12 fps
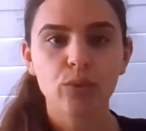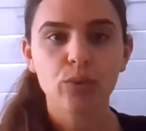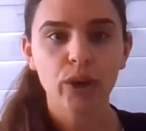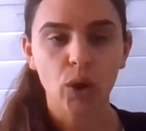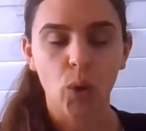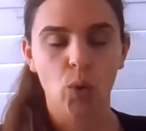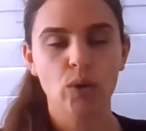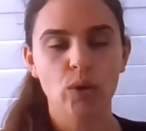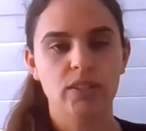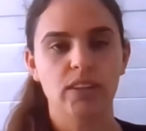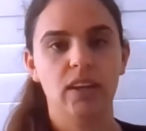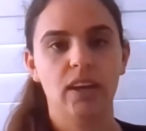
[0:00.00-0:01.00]

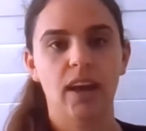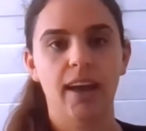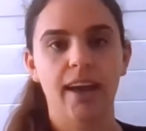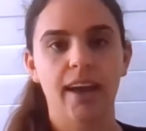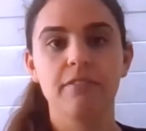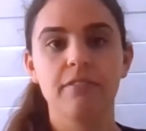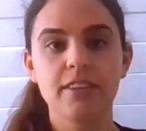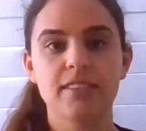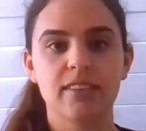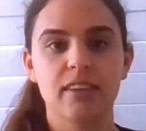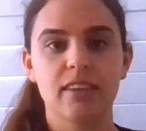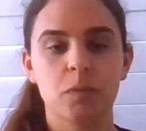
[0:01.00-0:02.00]
recording a
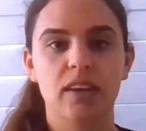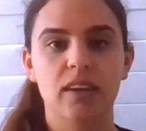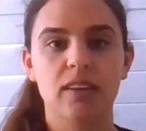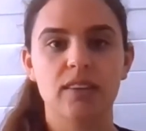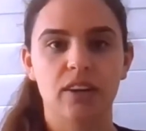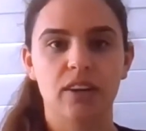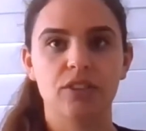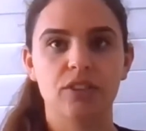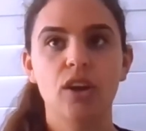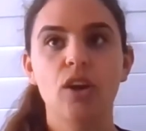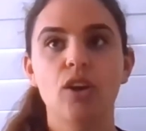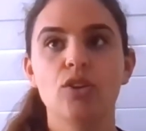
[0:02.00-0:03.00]
visit that's been conducted,